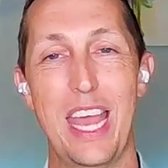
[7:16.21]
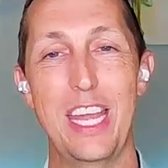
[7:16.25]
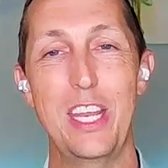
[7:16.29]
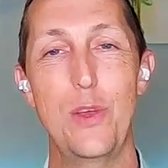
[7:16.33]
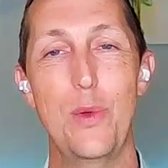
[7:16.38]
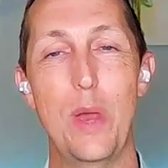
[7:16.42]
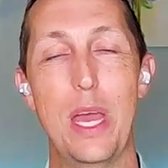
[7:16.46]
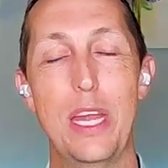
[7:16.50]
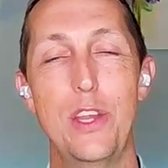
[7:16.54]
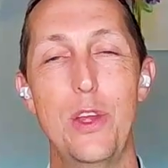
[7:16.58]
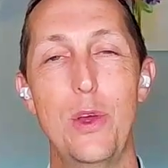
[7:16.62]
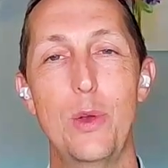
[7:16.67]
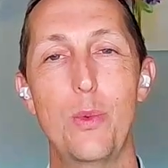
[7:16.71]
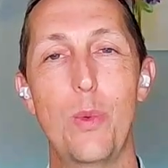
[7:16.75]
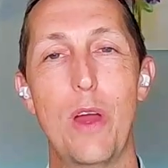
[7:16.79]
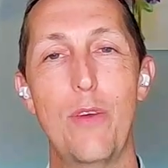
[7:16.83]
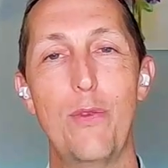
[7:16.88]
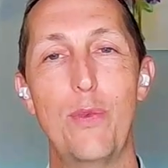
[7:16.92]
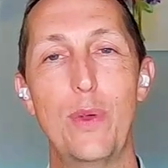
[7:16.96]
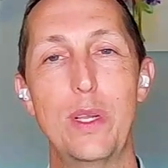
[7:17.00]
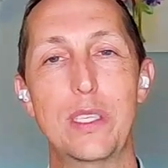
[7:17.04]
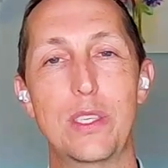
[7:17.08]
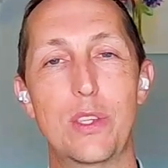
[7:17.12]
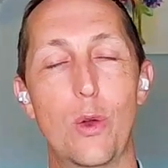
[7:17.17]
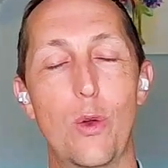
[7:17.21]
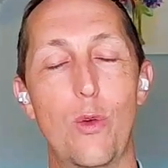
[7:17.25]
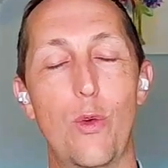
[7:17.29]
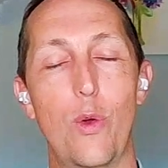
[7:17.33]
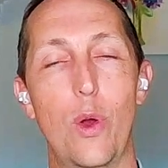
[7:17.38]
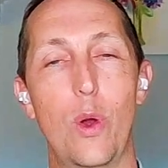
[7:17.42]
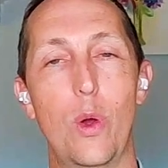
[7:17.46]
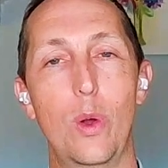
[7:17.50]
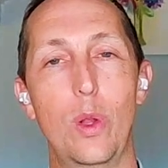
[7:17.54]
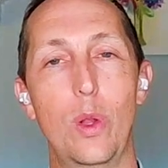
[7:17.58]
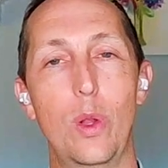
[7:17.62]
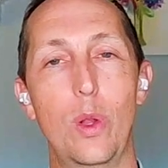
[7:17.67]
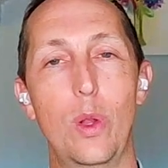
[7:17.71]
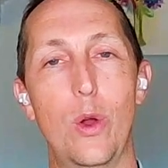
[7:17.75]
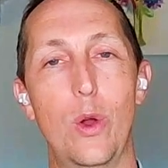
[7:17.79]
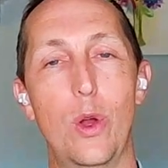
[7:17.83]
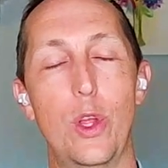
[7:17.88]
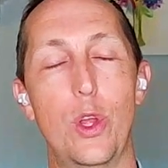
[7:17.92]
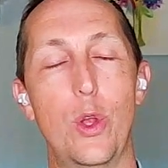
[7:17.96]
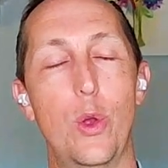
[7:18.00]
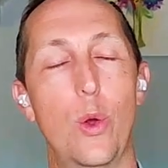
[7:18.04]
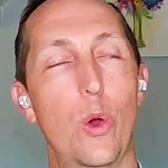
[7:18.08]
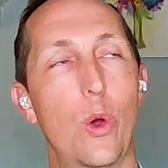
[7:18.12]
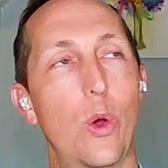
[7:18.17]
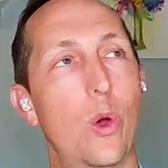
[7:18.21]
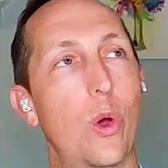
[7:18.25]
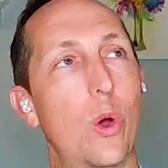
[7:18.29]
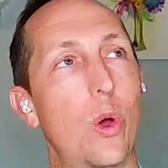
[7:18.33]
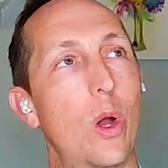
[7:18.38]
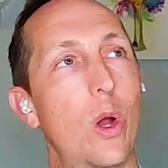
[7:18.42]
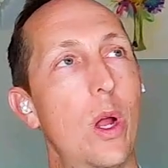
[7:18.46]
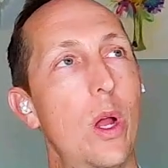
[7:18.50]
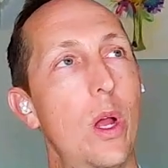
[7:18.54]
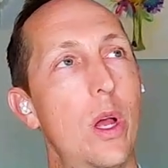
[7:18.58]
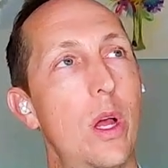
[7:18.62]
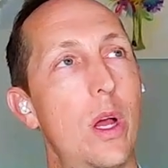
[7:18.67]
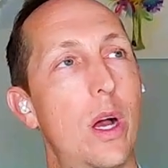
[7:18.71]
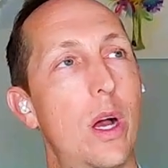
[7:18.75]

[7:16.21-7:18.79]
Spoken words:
And you had referenced earlier you're